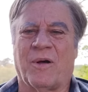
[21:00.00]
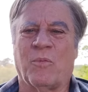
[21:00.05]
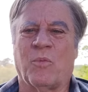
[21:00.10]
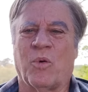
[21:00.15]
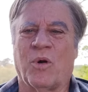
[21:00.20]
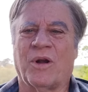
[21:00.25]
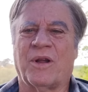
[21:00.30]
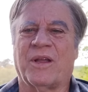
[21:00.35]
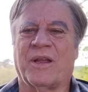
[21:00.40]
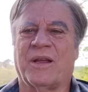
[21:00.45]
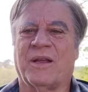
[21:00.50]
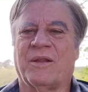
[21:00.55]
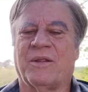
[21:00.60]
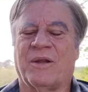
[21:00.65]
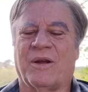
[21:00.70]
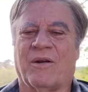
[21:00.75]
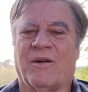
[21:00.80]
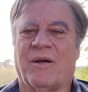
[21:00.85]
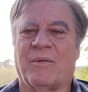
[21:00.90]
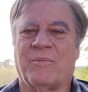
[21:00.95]
I'm working
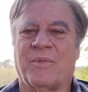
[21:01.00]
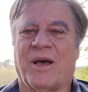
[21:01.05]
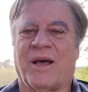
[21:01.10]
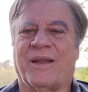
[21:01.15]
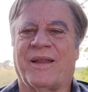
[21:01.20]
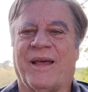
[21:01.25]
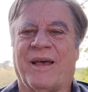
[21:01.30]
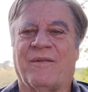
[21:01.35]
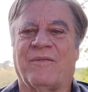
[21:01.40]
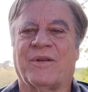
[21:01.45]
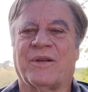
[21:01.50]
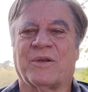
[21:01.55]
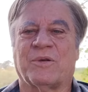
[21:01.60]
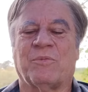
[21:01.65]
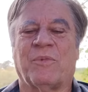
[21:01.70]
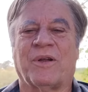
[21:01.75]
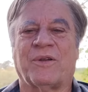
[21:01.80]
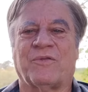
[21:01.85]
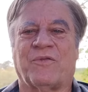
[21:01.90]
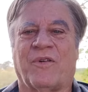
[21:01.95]
in there, I'm not having
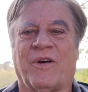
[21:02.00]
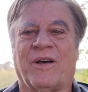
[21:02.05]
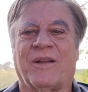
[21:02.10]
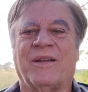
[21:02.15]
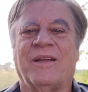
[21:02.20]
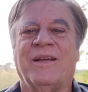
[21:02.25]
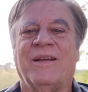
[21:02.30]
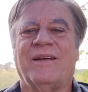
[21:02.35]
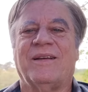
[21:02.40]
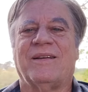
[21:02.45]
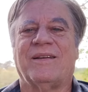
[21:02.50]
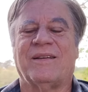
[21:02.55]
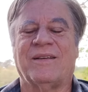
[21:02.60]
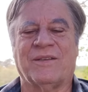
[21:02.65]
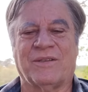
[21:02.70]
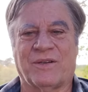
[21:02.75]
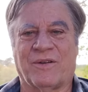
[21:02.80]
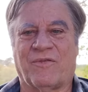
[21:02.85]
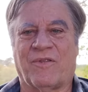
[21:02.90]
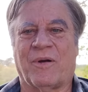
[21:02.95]
as much fun
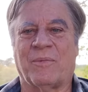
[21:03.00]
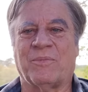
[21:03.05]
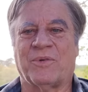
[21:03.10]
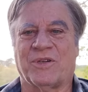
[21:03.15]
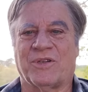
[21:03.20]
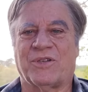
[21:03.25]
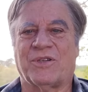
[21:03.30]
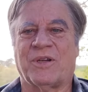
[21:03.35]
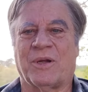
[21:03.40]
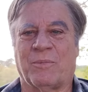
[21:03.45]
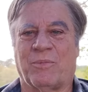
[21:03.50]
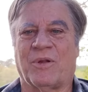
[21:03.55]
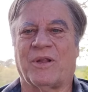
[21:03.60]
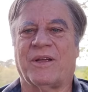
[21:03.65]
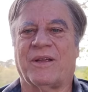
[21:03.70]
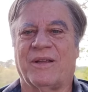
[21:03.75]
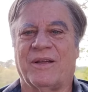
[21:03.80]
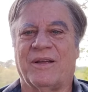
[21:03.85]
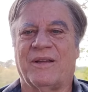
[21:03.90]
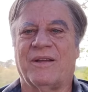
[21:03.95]
as if I'm just
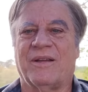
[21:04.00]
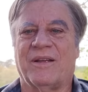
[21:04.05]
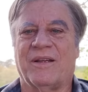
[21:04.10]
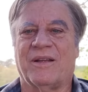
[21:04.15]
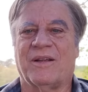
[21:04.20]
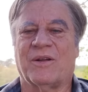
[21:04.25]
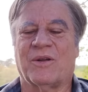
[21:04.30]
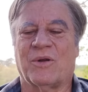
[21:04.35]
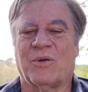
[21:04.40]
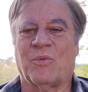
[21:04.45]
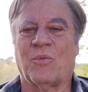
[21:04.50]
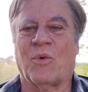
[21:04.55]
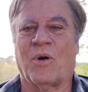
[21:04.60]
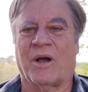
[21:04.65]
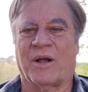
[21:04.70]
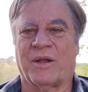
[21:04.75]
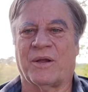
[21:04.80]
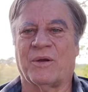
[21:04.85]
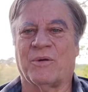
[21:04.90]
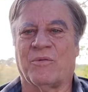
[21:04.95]
simply
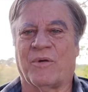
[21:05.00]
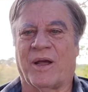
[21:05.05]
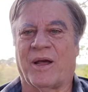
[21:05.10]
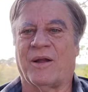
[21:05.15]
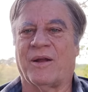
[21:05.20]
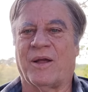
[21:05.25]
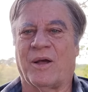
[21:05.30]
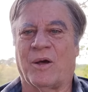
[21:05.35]
walking around